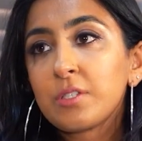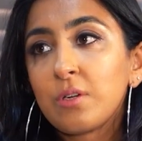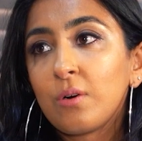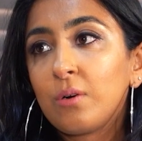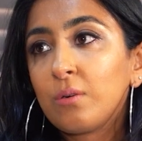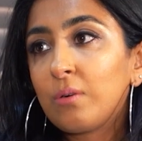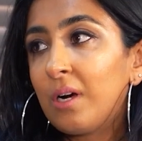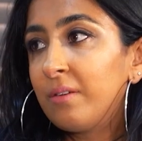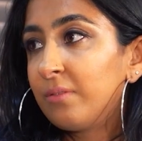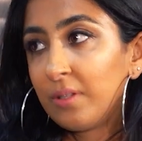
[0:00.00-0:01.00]
So
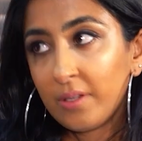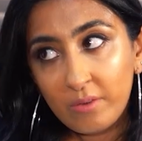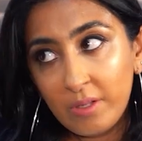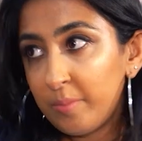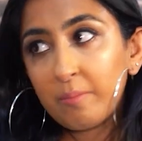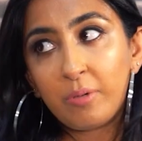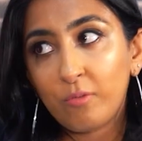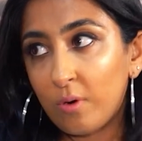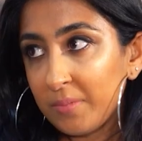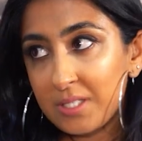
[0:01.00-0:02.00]
I've literally been
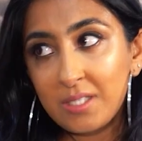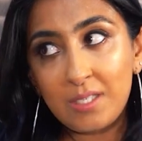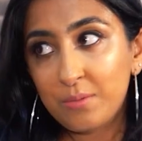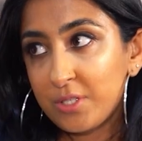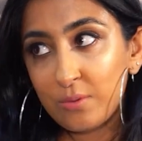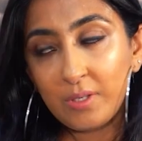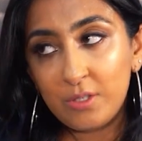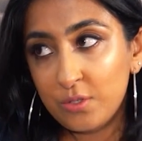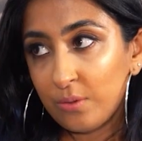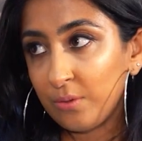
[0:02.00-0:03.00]
performing since I was 3
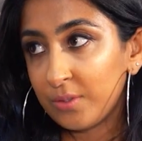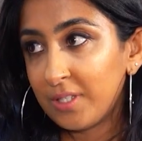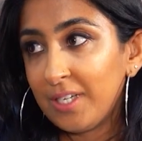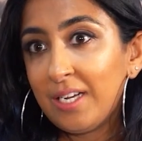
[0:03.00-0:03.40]
years old.